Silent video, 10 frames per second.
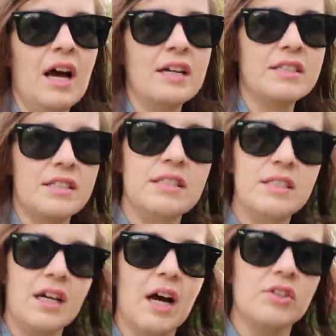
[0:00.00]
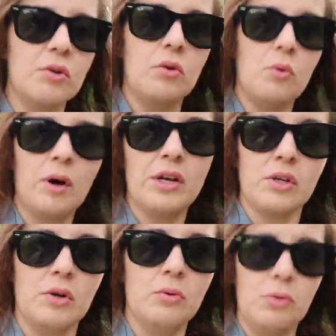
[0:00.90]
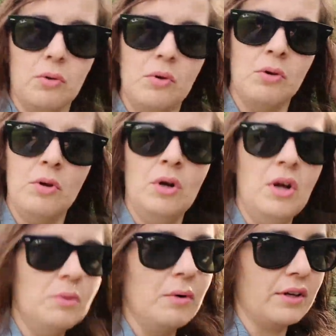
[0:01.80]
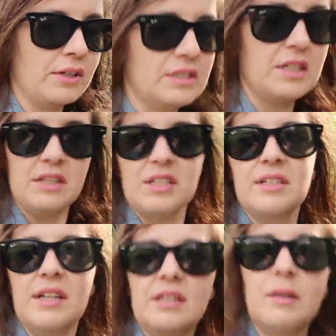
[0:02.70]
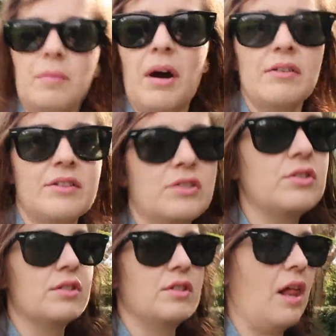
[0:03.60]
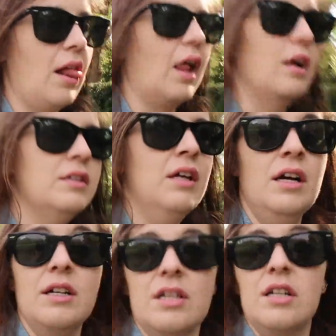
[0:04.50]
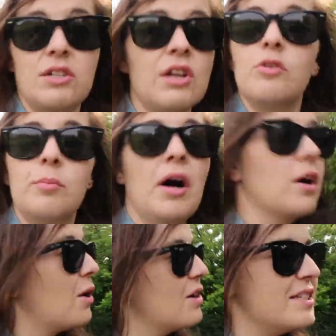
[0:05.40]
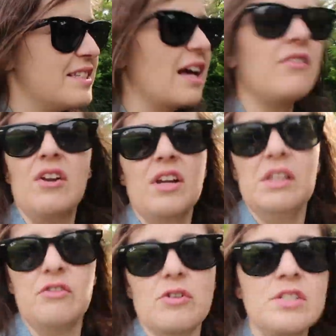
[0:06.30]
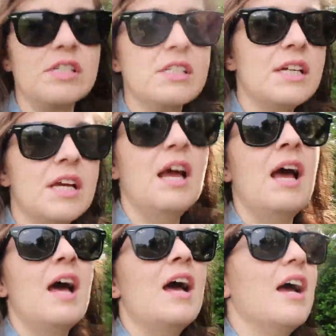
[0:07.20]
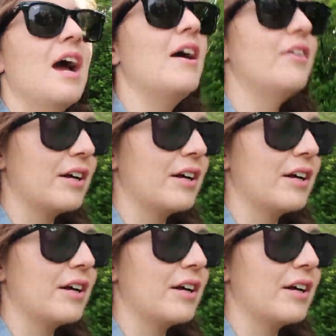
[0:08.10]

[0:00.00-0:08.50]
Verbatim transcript: I see I don't quite know whether I'm going to stay in this part of Central, uh, Central Park, definitely the wrong city, if